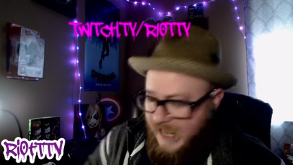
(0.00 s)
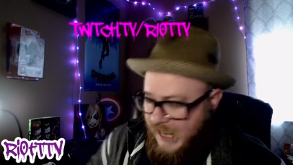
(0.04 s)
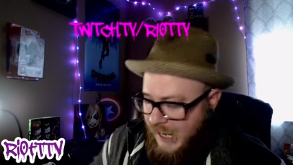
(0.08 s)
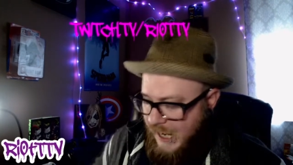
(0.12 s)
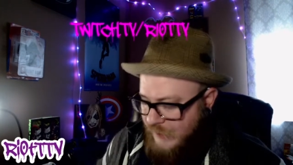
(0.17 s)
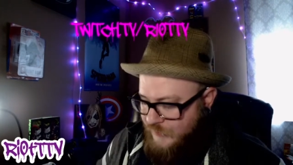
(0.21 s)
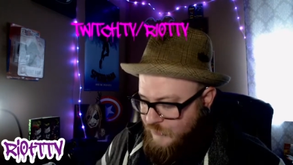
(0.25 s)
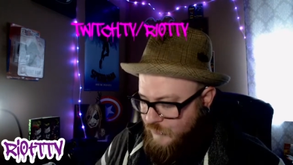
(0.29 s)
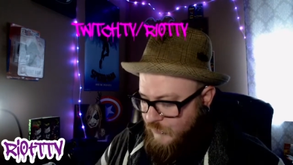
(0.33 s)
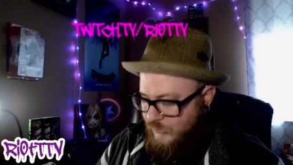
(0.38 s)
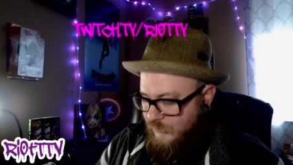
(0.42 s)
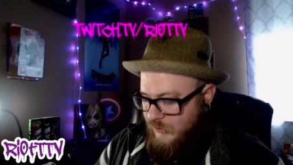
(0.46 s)
I
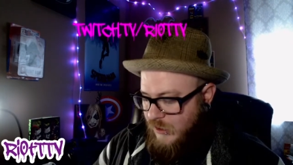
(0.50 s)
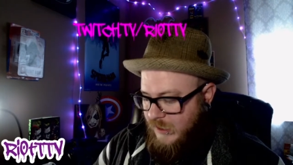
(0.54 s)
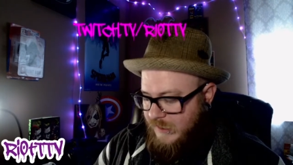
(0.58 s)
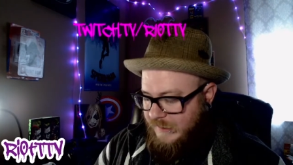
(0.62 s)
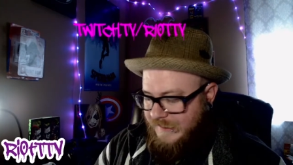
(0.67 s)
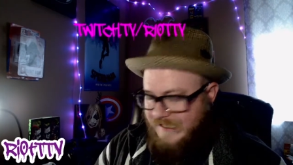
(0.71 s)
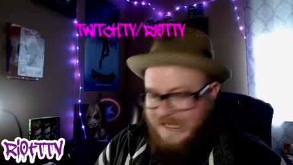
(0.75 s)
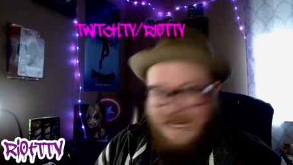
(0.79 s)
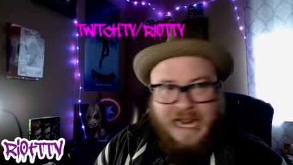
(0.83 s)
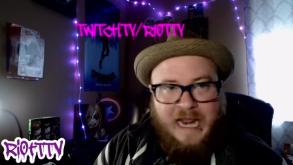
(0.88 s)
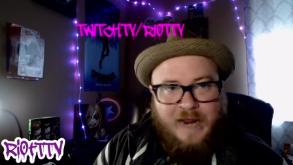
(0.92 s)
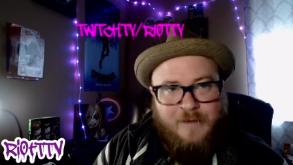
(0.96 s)
do a lot of
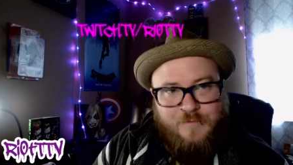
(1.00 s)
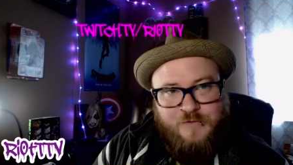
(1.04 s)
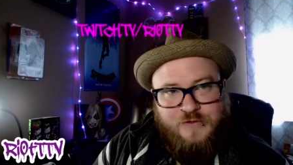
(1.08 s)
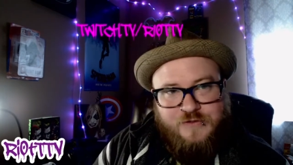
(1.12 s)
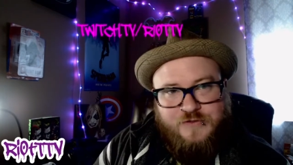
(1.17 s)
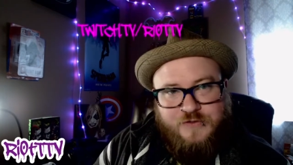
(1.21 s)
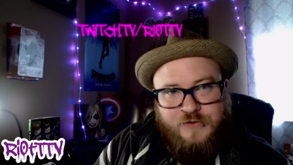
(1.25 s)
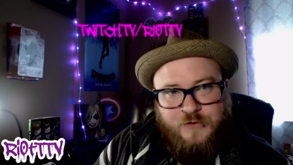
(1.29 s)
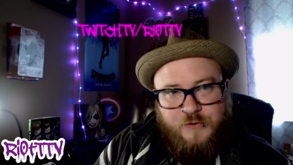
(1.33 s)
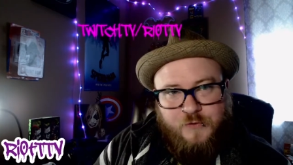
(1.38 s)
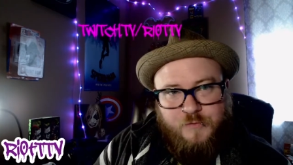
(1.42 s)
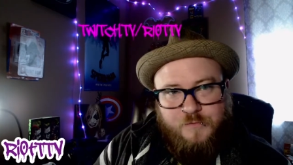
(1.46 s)
camera
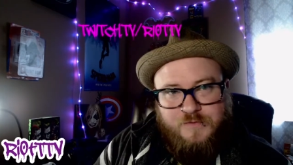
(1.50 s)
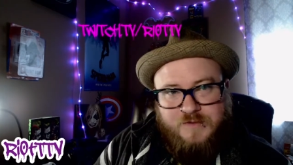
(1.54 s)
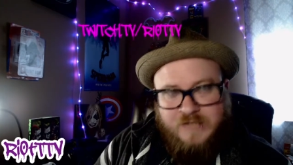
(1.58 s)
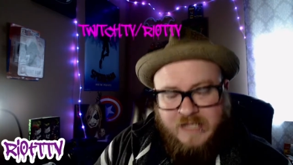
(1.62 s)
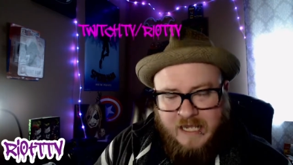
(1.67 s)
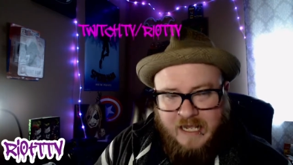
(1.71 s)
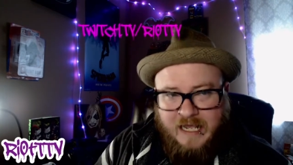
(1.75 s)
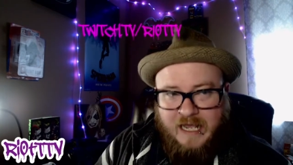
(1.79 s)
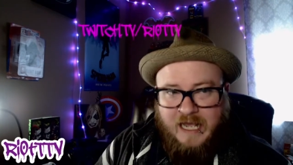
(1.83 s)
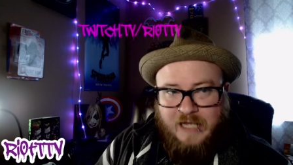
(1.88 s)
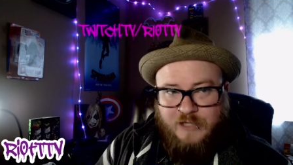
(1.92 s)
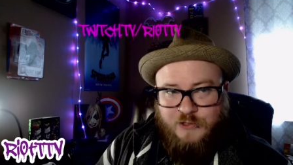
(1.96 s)
zooms.
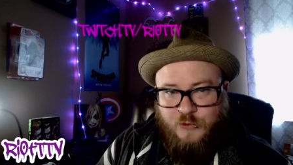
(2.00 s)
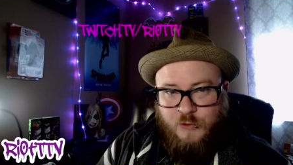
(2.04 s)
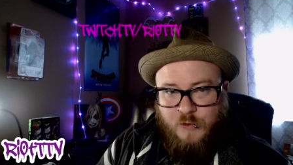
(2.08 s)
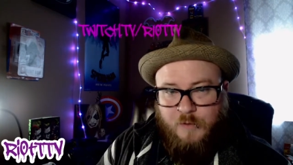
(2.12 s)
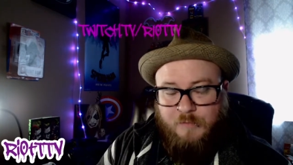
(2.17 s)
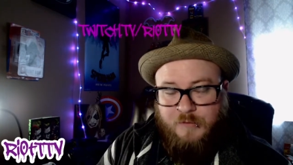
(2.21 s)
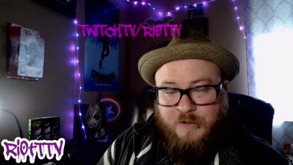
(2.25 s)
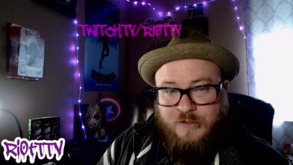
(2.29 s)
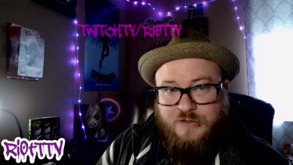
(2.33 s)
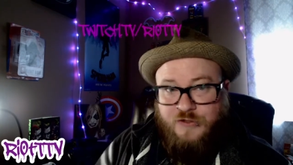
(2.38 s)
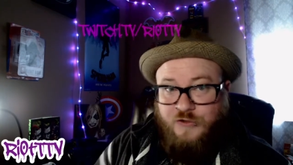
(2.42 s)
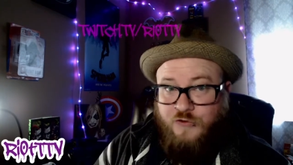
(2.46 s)
I do a
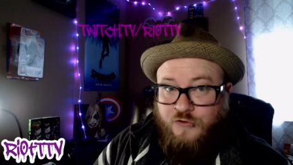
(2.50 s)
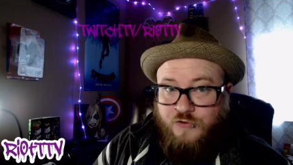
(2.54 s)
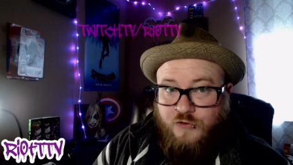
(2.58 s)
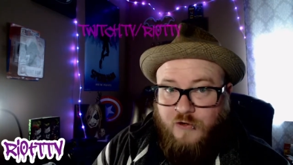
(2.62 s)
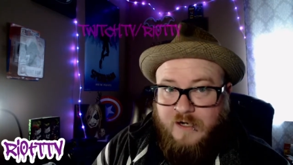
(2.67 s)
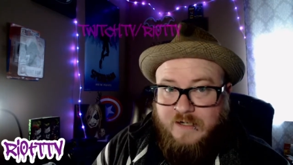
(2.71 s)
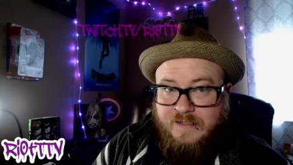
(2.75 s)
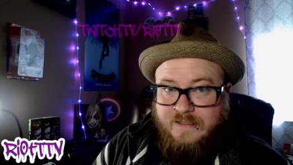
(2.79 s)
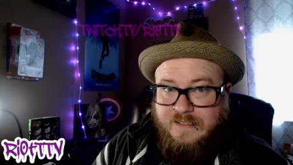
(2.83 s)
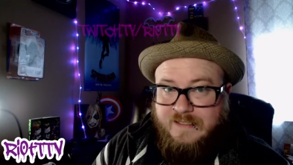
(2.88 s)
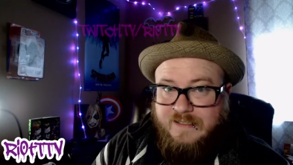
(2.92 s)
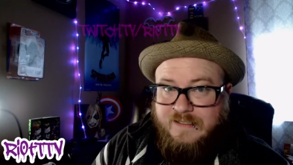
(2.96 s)
bunch of
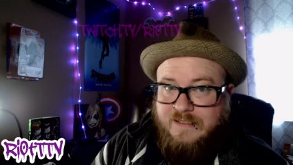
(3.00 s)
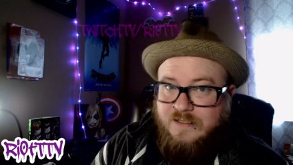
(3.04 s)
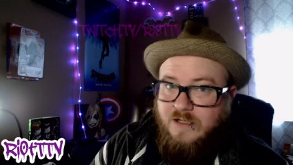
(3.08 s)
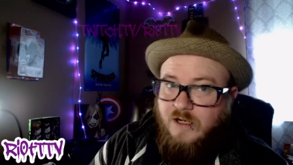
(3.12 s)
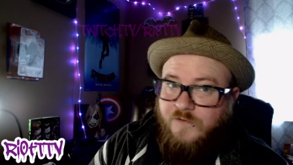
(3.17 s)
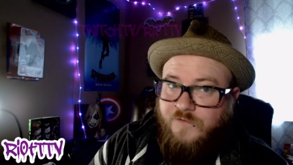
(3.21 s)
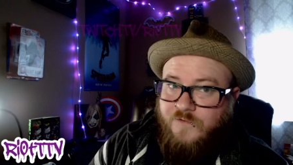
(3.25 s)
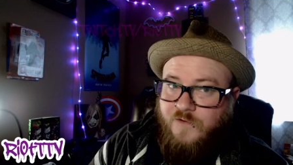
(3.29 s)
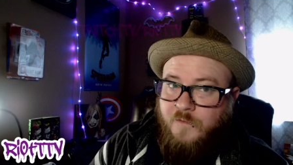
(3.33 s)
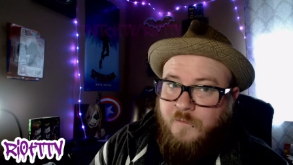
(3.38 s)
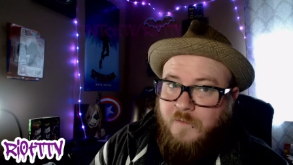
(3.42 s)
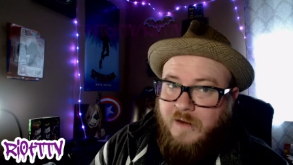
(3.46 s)
crazy
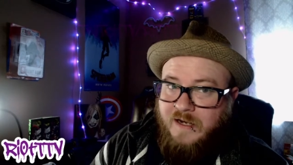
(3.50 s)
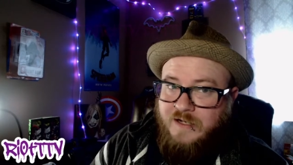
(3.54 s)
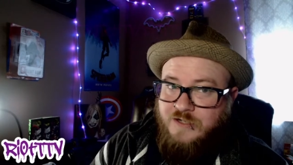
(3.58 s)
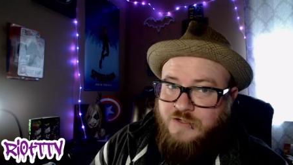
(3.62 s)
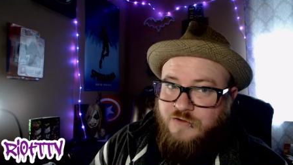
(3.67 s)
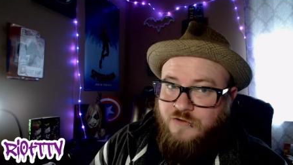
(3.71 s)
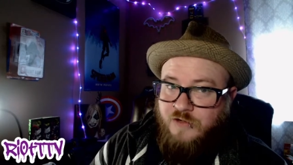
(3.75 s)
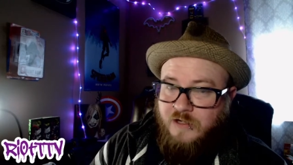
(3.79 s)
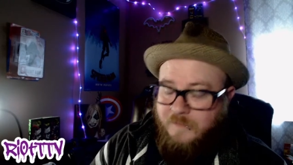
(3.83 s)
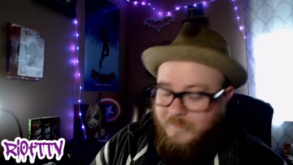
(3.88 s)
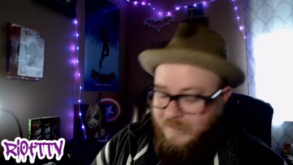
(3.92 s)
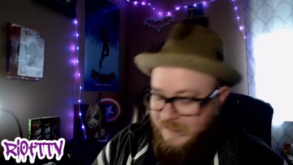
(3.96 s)
stuff on my
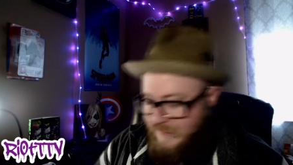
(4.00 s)
stream.